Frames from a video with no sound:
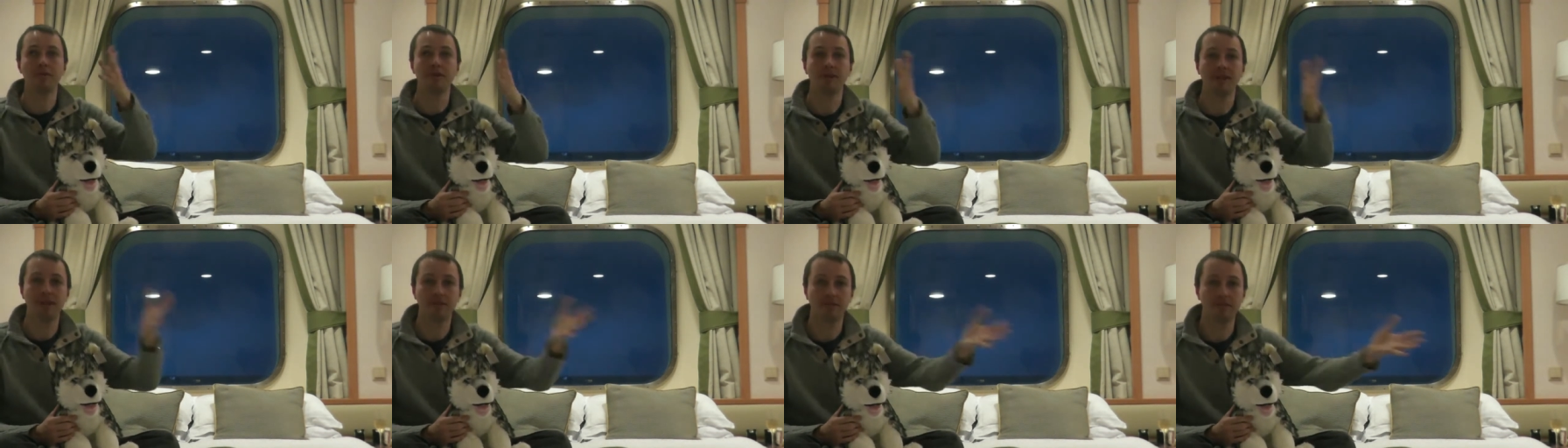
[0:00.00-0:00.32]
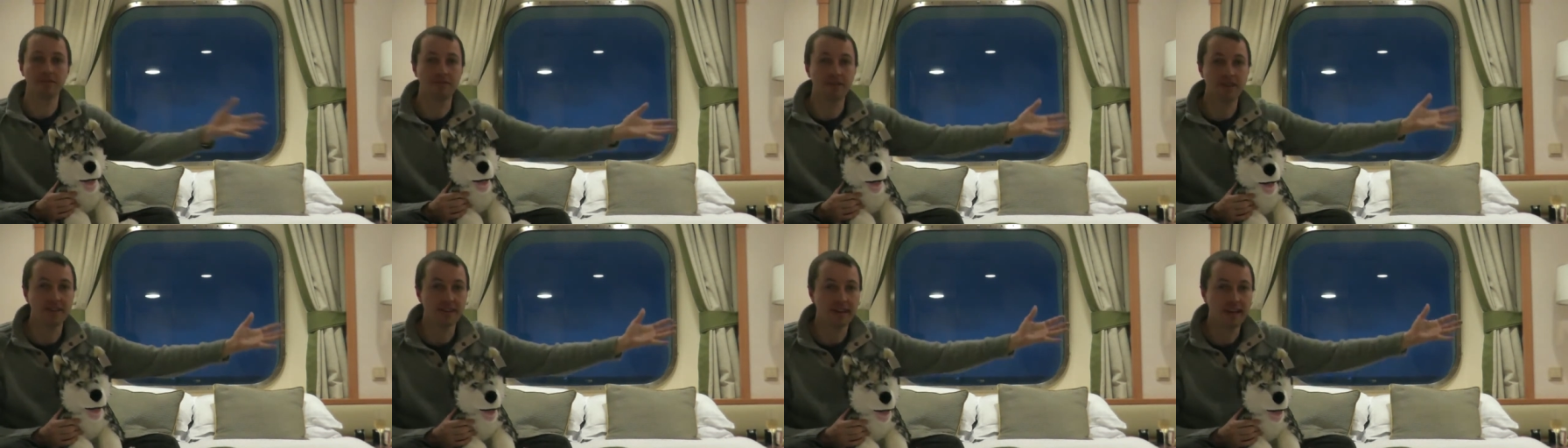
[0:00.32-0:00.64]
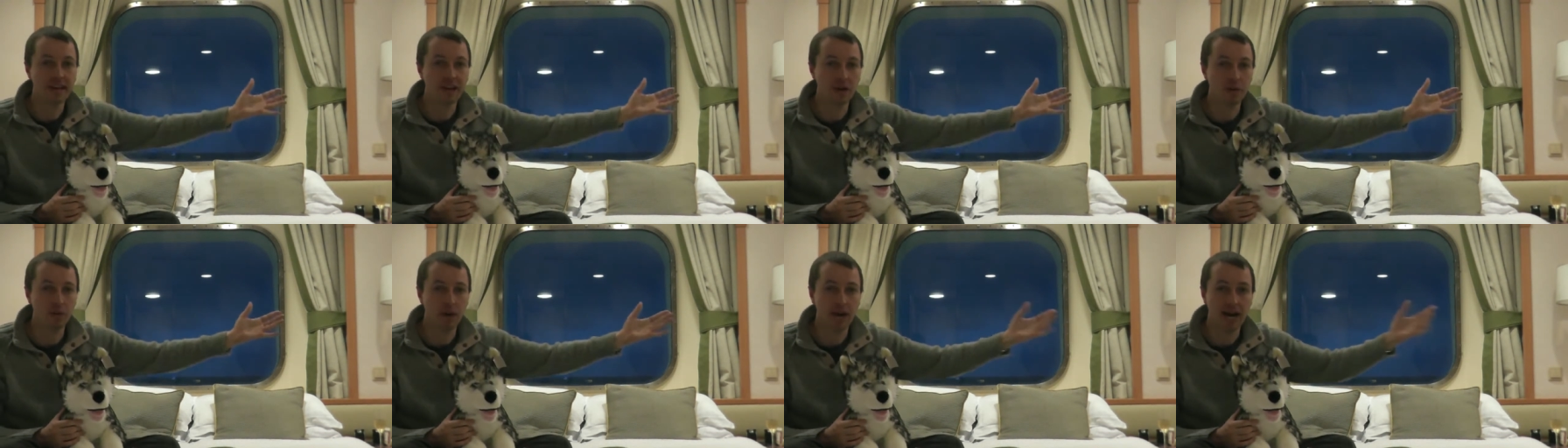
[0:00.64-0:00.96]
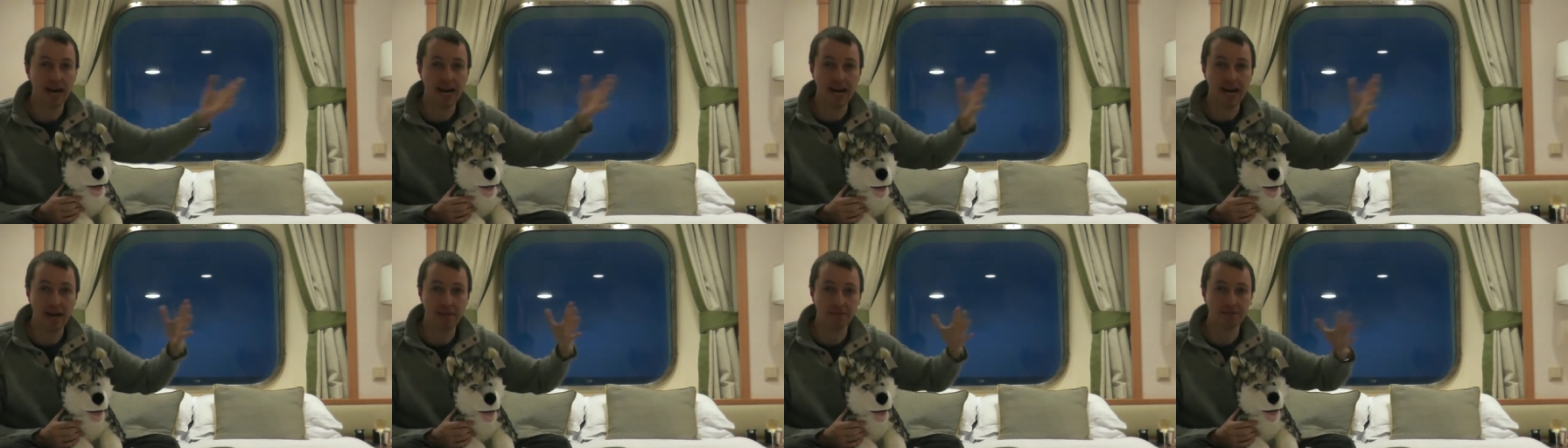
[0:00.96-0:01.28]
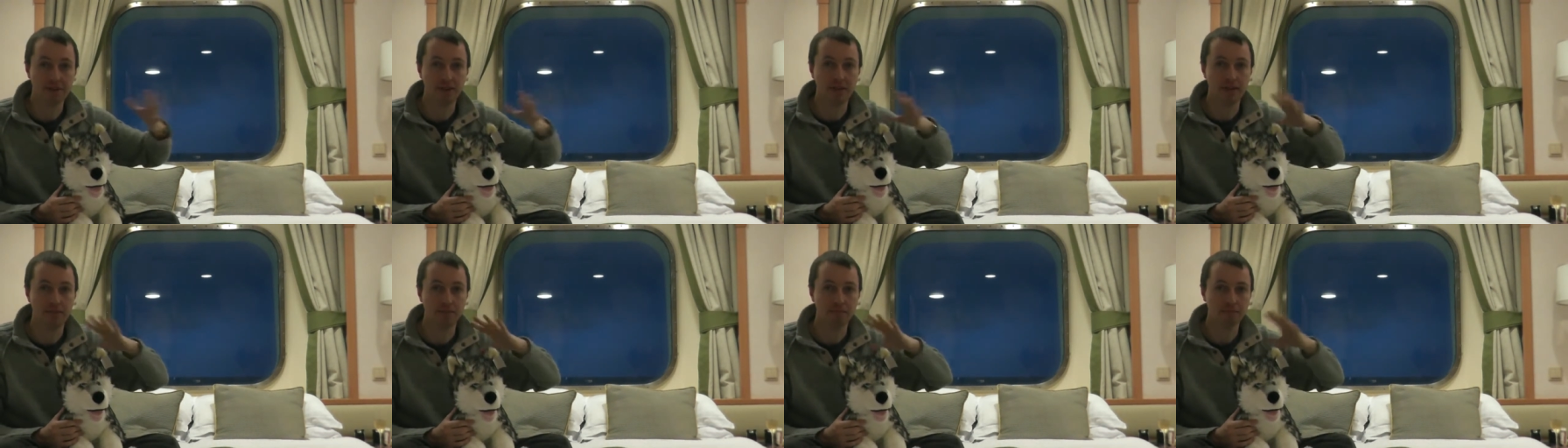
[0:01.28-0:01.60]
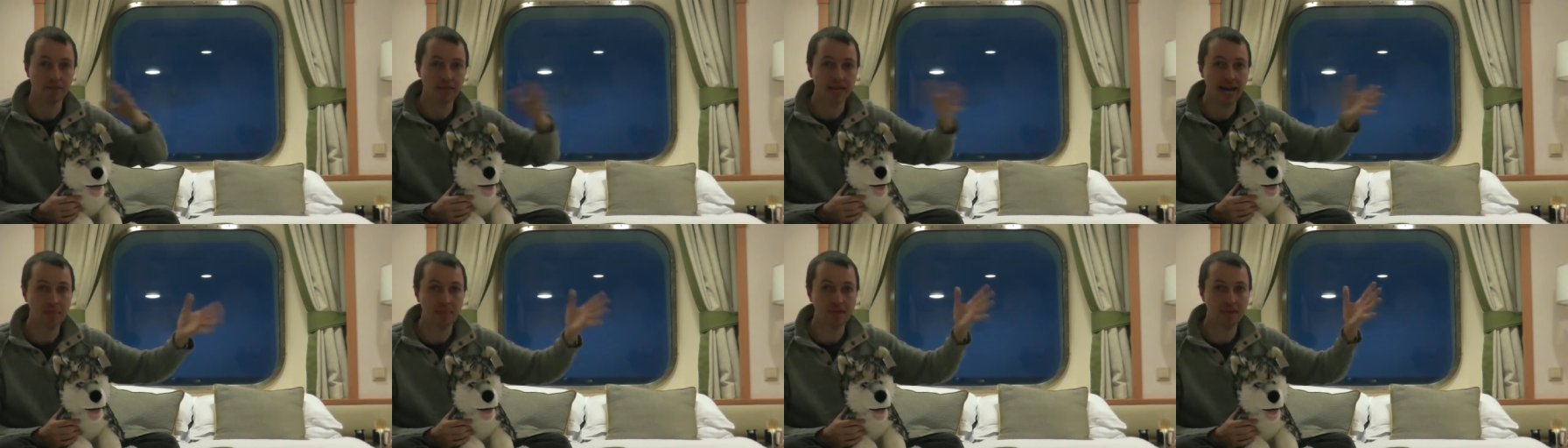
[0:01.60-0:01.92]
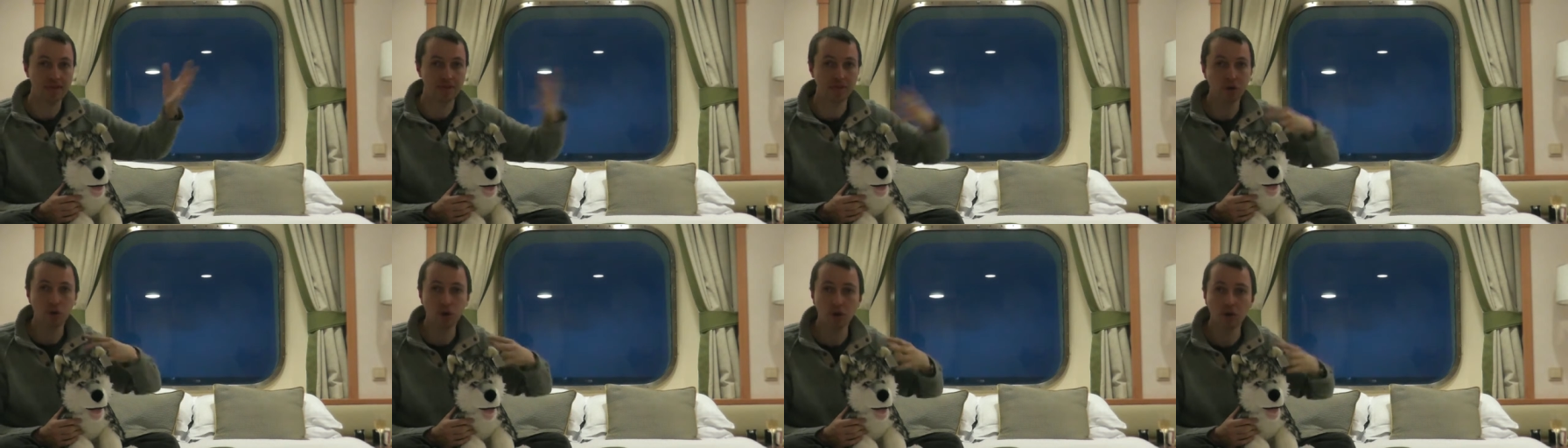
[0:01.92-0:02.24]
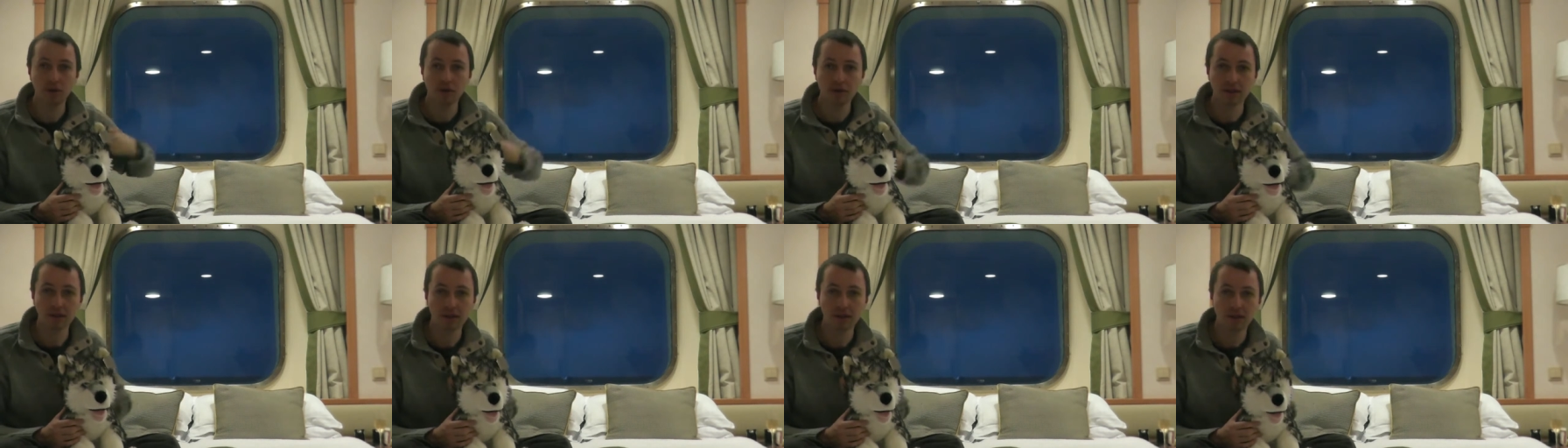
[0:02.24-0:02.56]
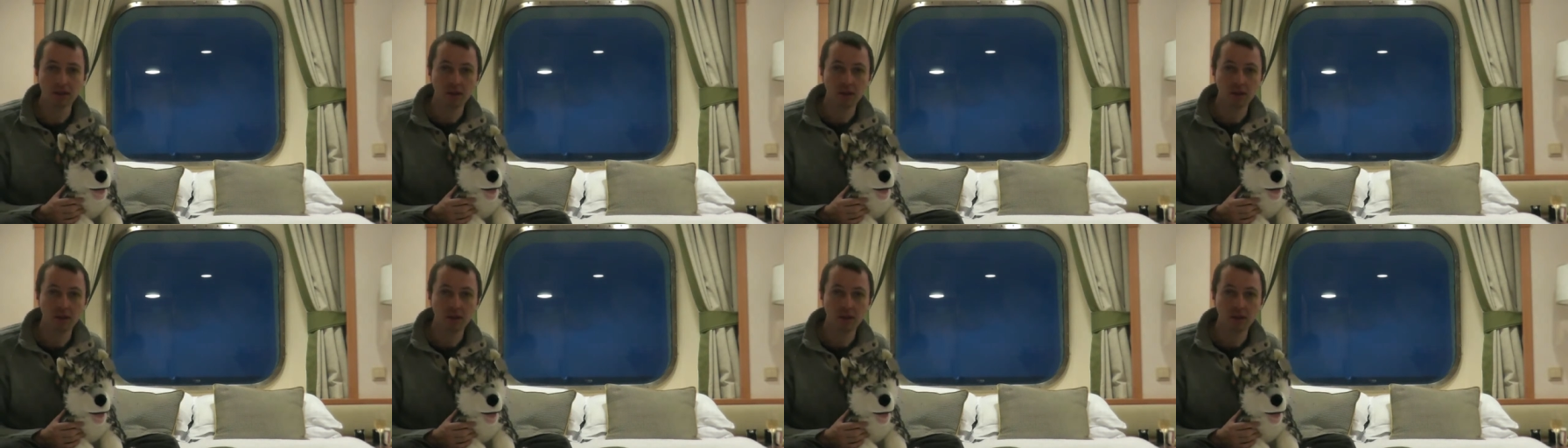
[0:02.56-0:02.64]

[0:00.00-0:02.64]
another video as a cabin tour